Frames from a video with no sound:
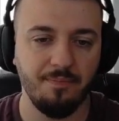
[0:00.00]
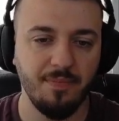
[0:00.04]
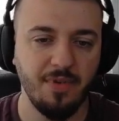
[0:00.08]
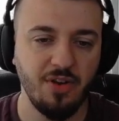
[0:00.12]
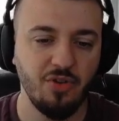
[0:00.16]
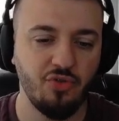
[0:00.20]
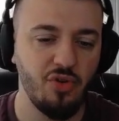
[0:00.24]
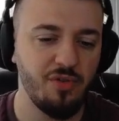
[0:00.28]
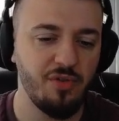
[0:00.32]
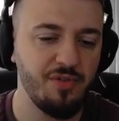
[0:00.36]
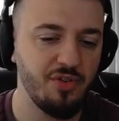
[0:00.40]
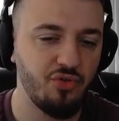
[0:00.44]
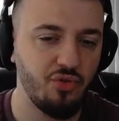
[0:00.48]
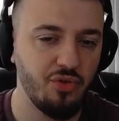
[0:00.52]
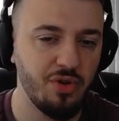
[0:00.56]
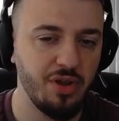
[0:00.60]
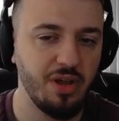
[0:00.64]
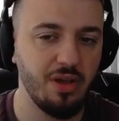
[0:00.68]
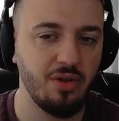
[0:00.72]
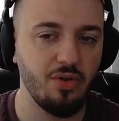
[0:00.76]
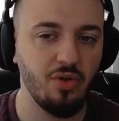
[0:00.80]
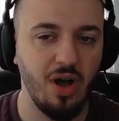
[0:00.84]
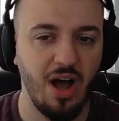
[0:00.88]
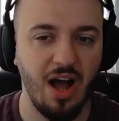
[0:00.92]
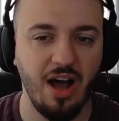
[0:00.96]
In
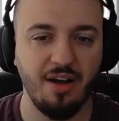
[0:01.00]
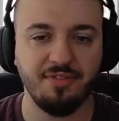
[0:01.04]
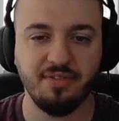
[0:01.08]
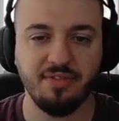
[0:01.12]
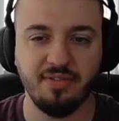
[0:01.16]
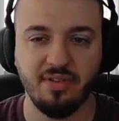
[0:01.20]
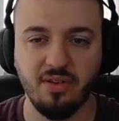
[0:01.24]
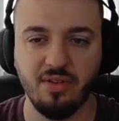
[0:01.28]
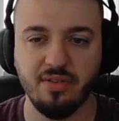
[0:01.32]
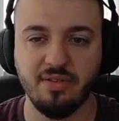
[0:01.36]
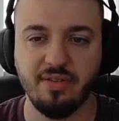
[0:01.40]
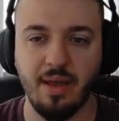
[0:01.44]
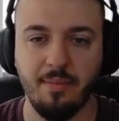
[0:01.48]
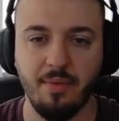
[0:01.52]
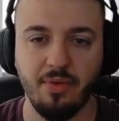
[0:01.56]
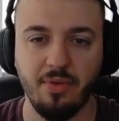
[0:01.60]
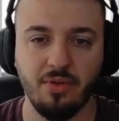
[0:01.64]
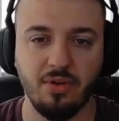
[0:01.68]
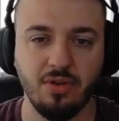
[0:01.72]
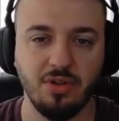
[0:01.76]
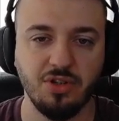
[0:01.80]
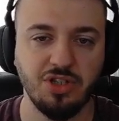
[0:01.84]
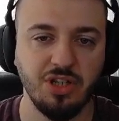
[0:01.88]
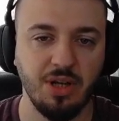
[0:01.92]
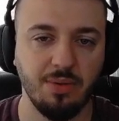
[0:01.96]
3v3 you have still
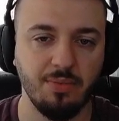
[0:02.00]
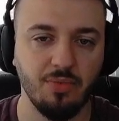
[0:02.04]
demonology.